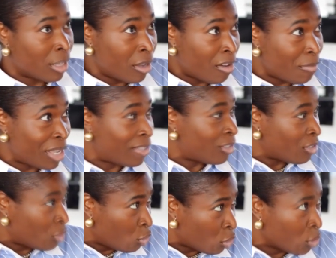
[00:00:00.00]
when the government,
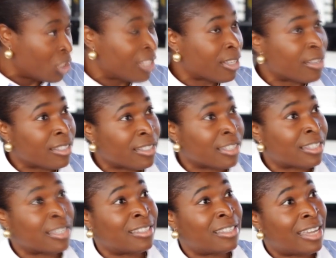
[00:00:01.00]
discusses
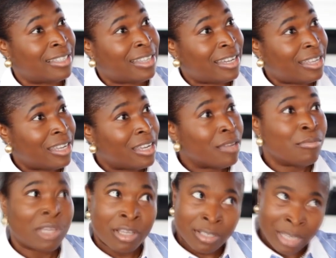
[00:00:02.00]
its agenda,
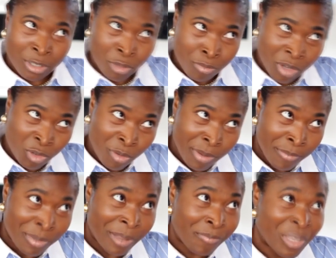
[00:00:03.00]
because as you must
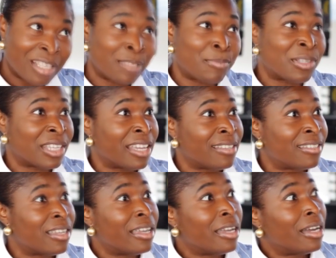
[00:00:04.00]
remember,
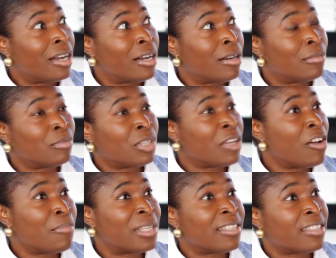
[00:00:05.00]
80%, the
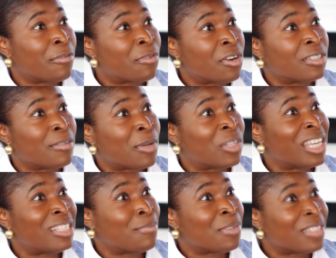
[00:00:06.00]
government itself runs about
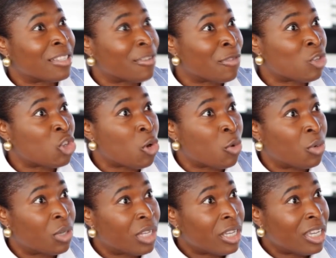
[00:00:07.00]
80% of the
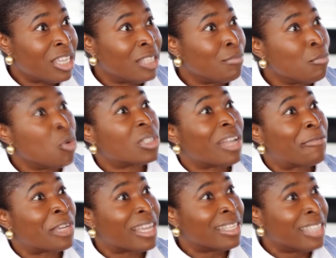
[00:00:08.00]
show in most
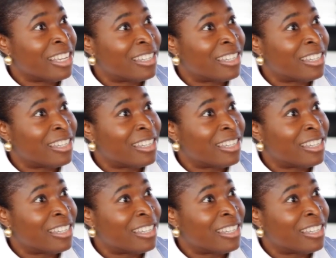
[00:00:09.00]
African